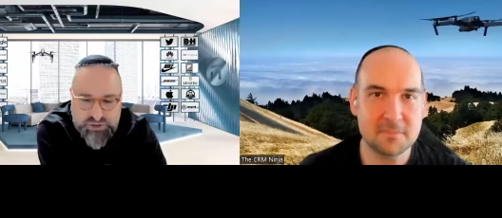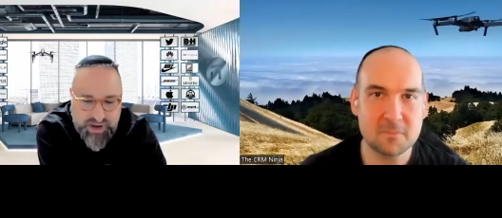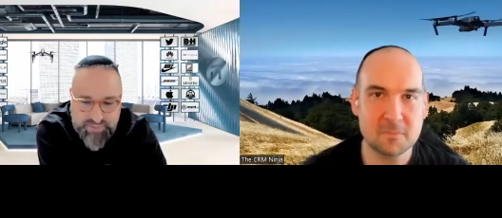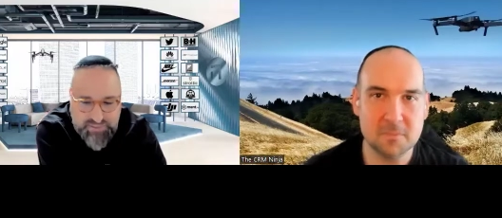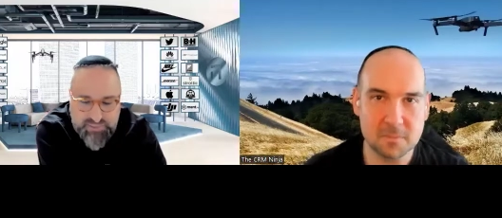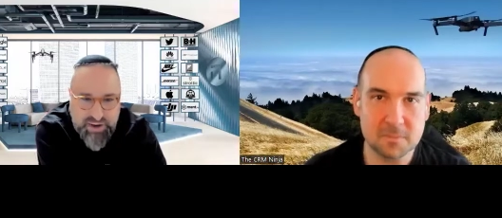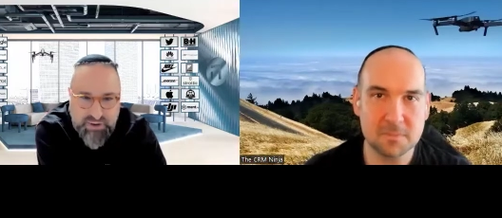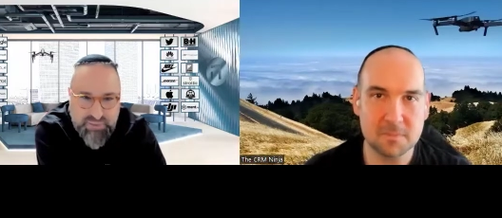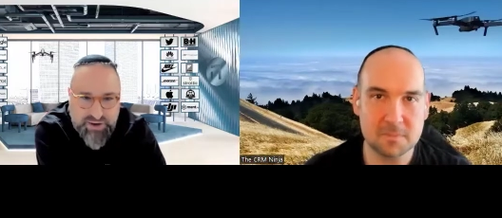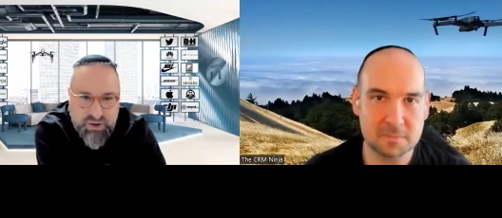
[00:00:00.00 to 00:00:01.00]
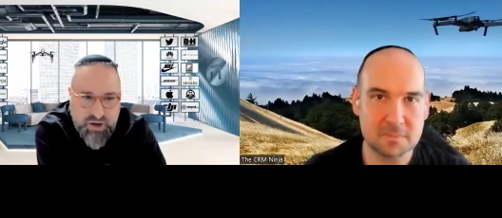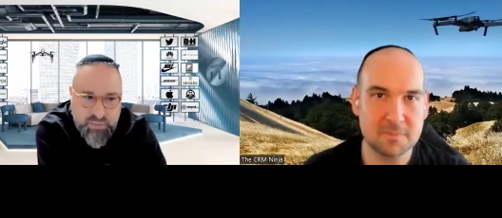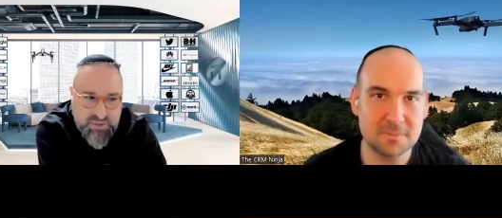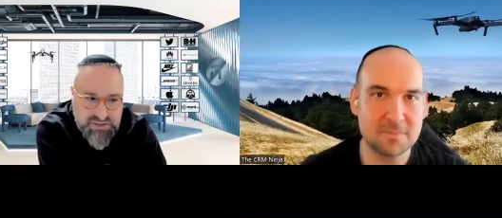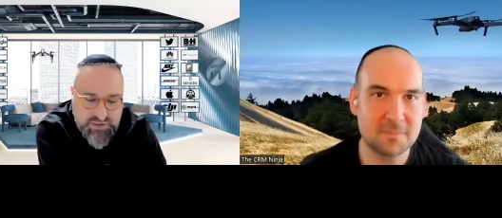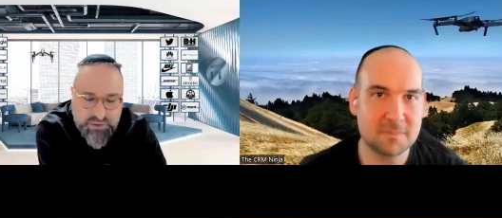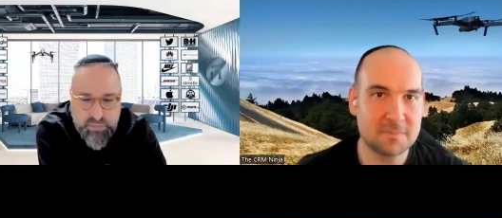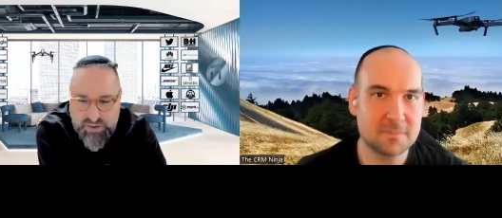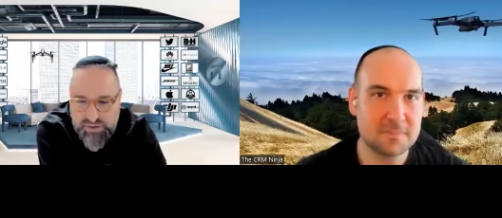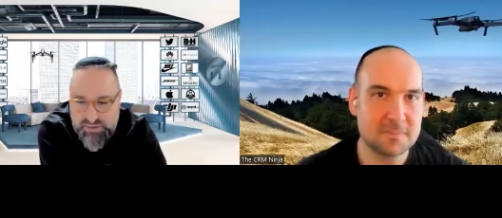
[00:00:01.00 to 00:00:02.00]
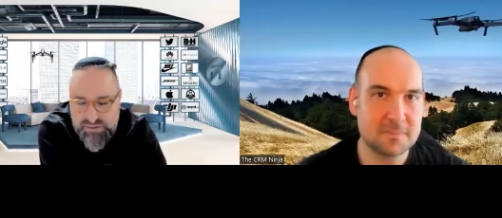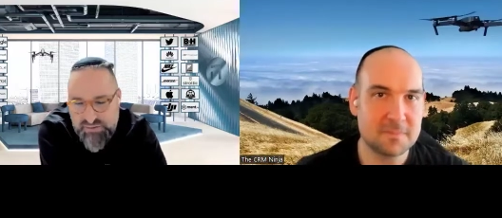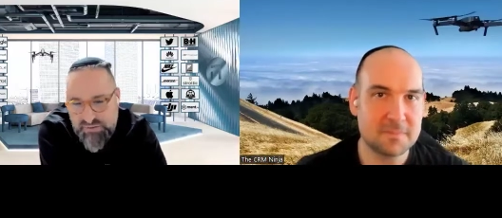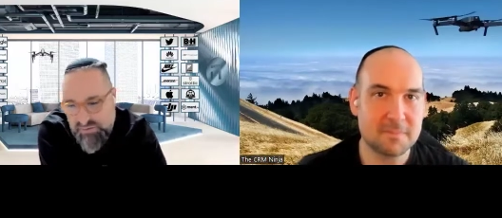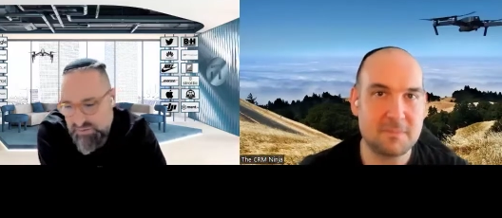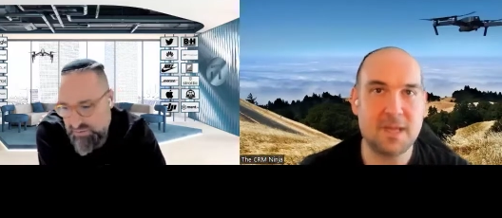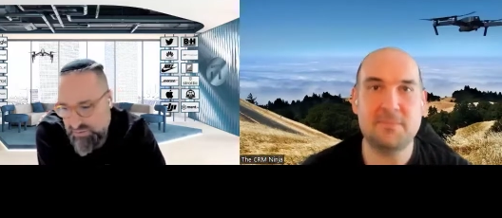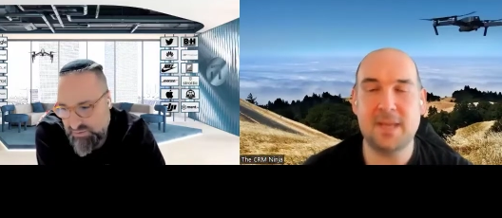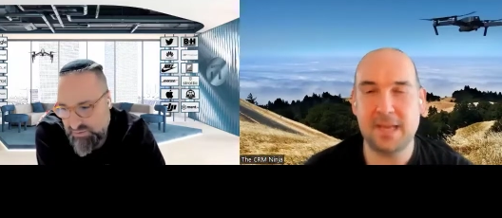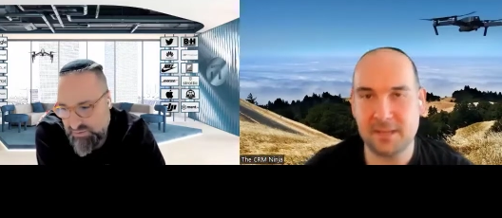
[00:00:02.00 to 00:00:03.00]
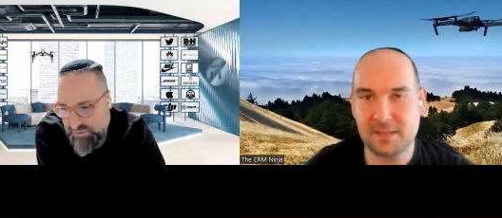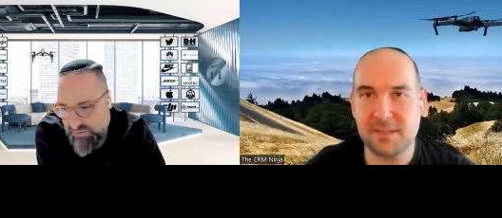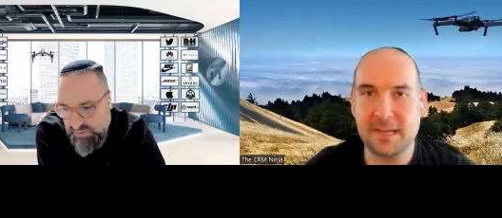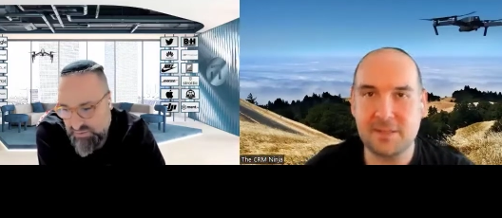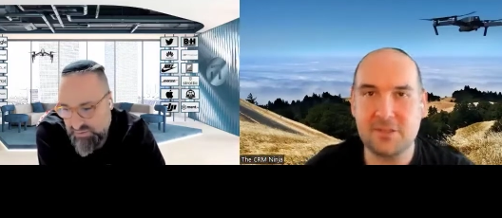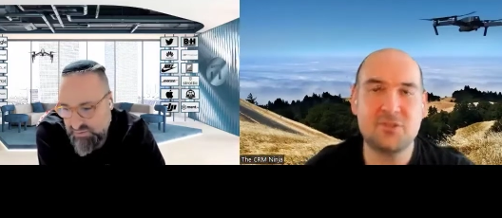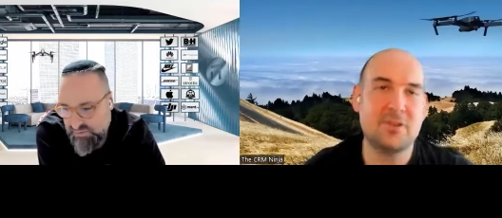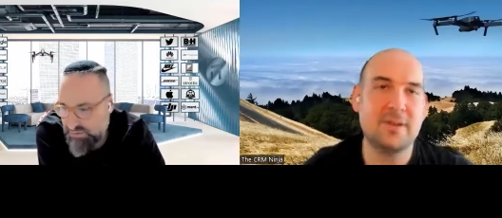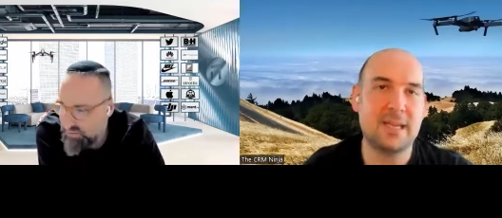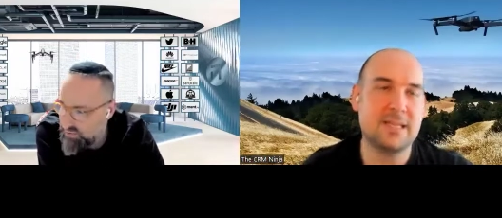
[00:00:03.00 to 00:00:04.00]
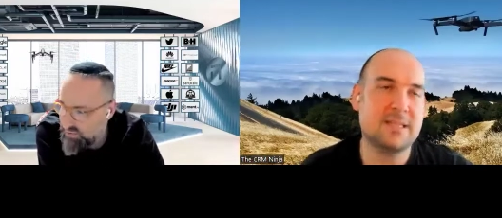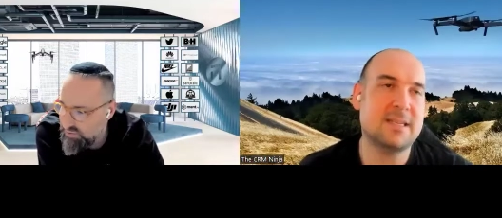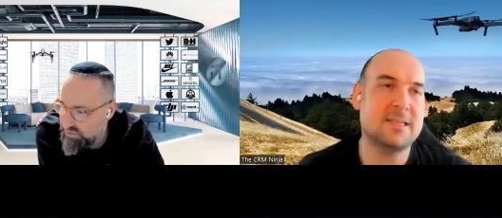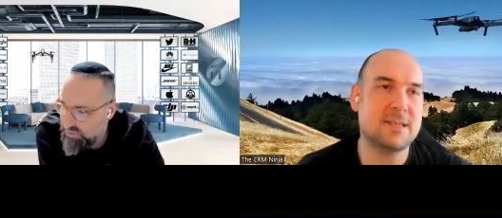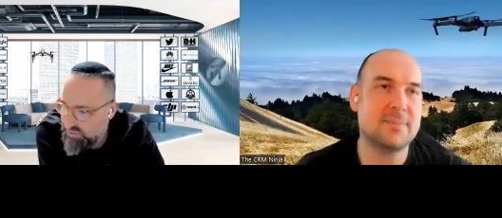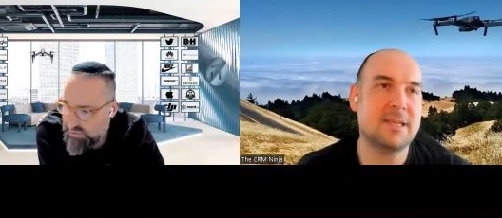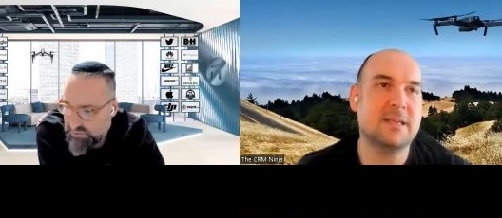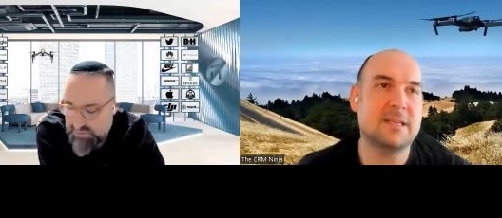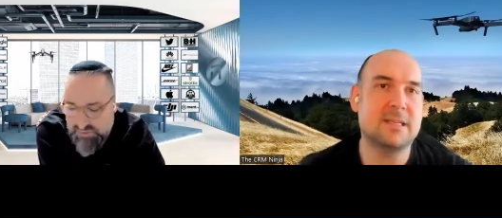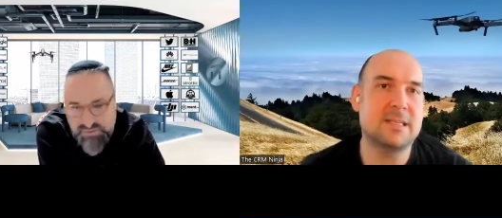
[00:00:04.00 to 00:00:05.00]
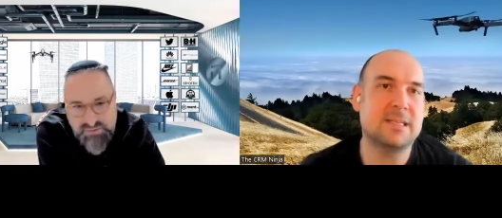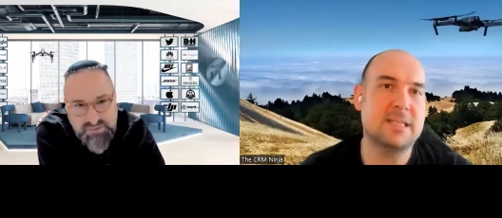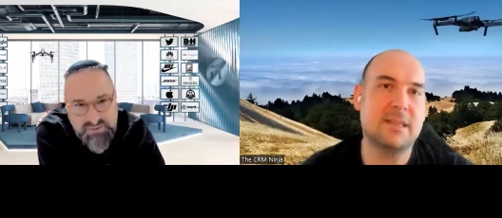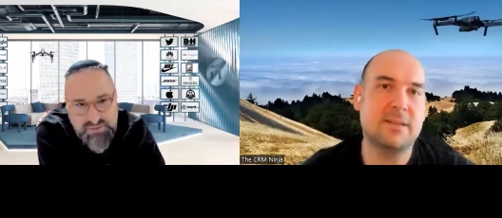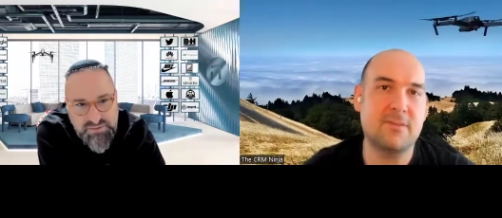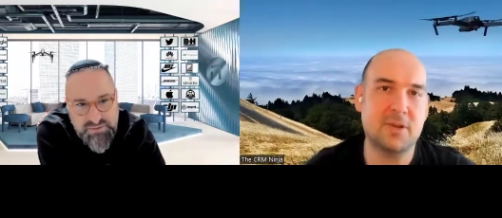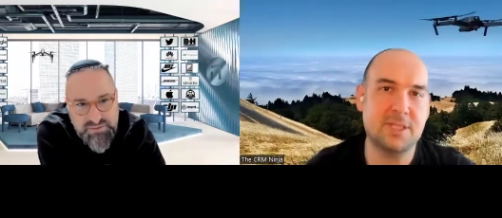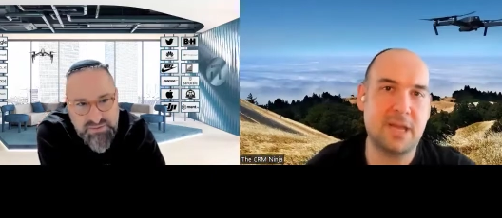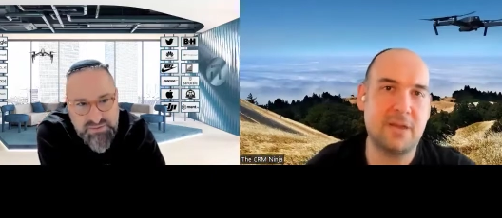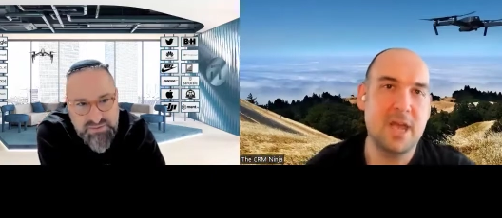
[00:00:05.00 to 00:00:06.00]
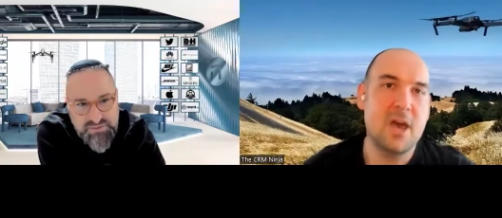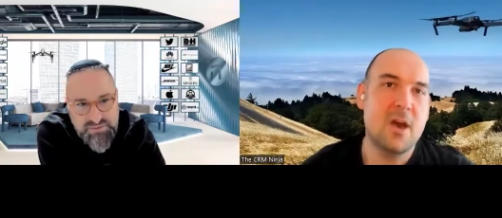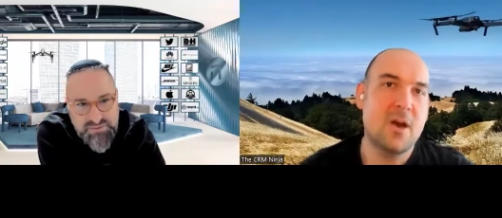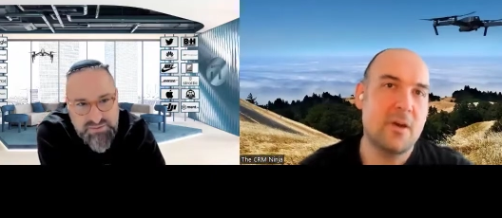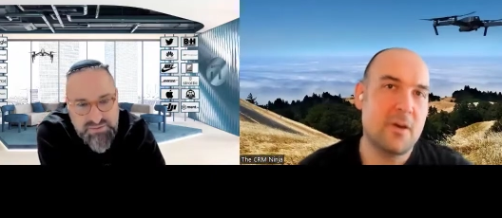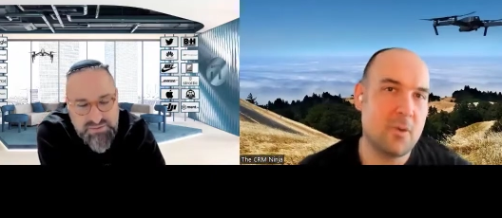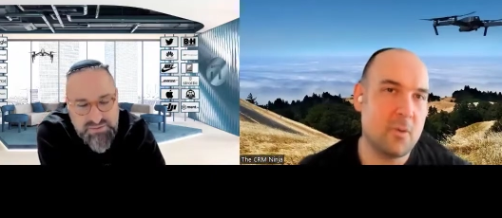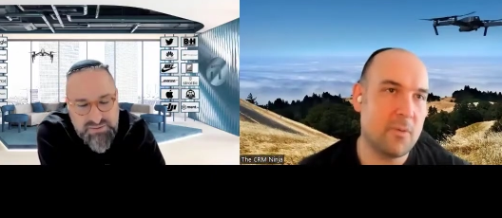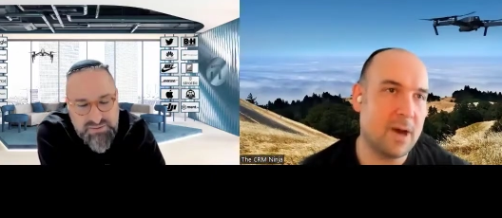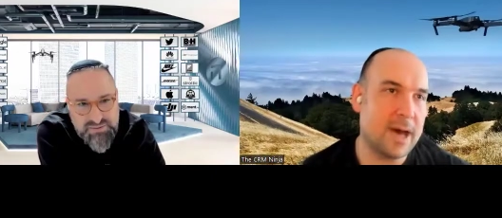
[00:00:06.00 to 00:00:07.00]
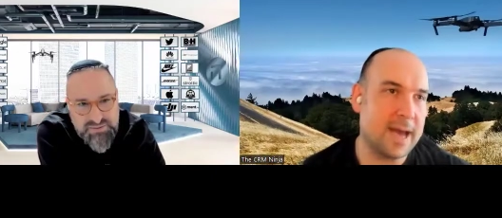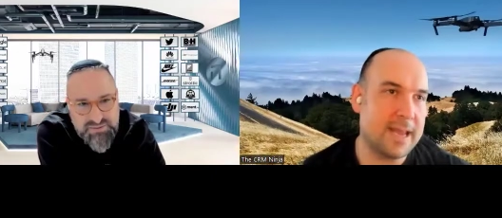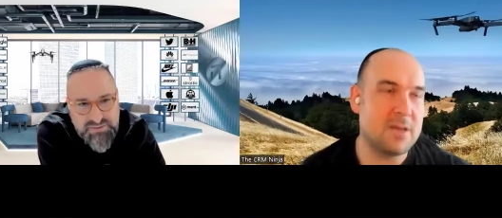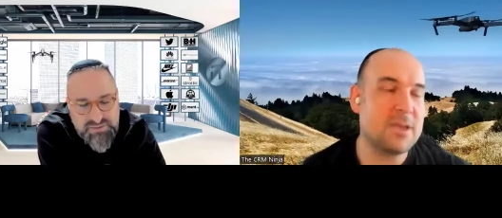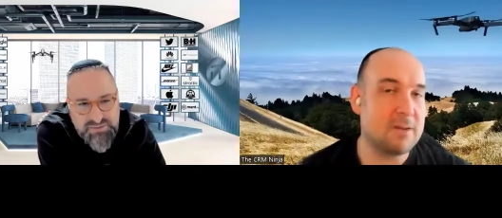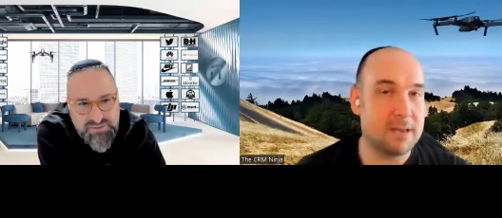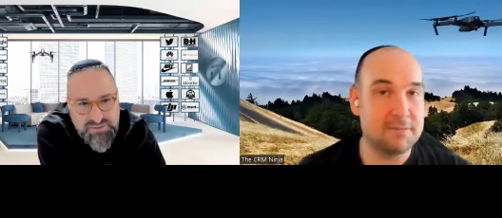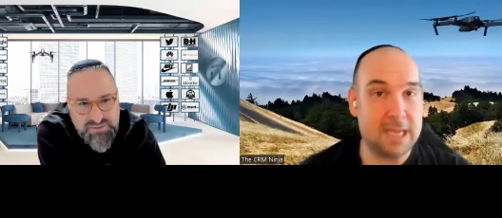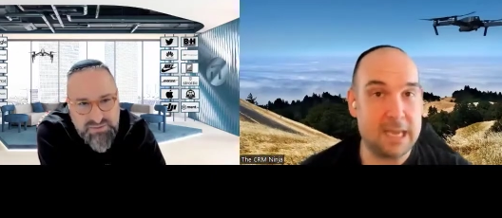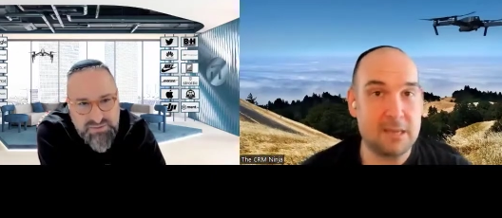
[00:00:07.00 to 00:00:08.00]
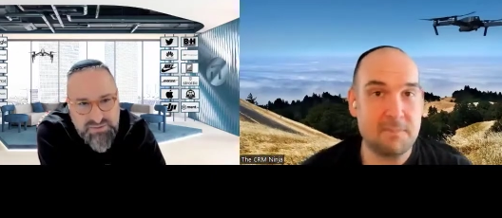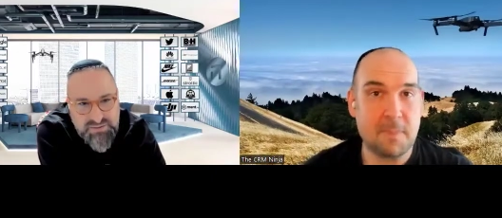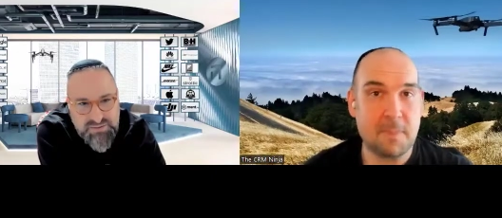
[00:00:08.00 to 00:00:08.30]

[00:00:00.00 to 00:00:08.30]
Speaker 1: not going to be able to buy a regular car with a steering wheel.
Speaker 2: Yeah, that is, that is true. And so it's going to be a sad thing for it. So I know that you love tech